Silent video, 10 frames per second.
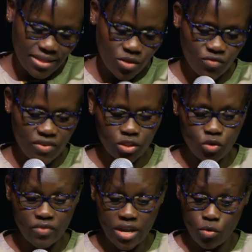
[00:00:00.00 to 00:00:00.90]
at the University
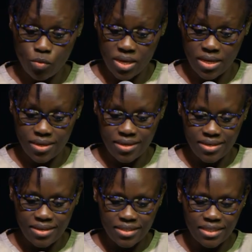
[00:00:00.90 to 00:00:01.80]
of Nairobi,
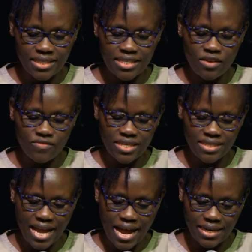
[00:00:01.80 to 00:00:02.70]
she served
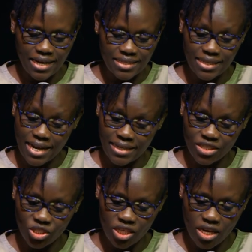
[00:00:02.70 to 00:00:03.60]
as an
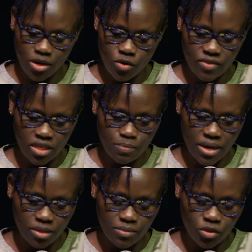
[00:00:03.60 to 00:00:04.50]
acting chair of the
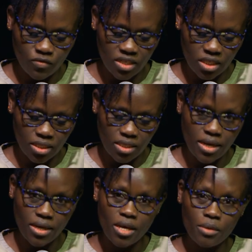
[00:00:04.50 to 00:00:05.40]
Department of
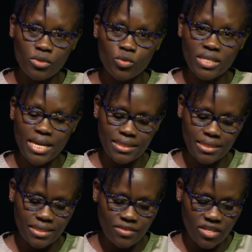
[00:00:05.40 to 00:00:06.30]
Literature between
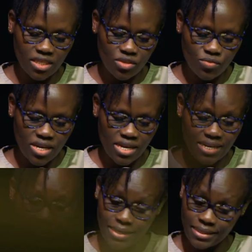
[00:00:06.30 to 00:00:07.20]
1973
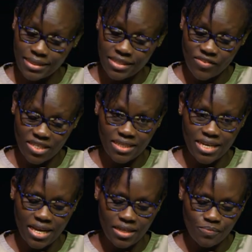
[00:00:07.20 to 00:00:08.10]
and
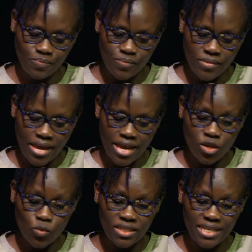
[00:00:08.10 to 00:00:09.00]
1979,
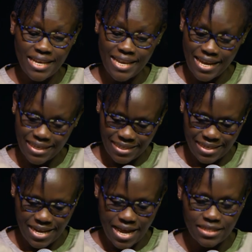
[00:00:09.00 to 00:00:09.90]
and was
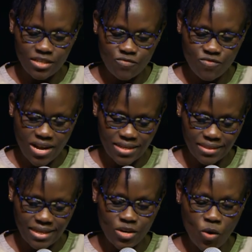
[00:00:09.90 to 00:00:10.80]
elected as the
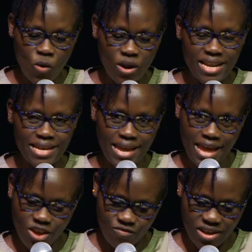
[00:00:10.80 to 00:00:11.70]
first and only
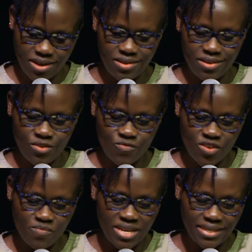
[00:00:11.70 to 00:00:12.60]
ever
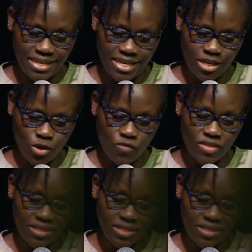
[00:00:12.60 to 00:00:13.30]
female dean of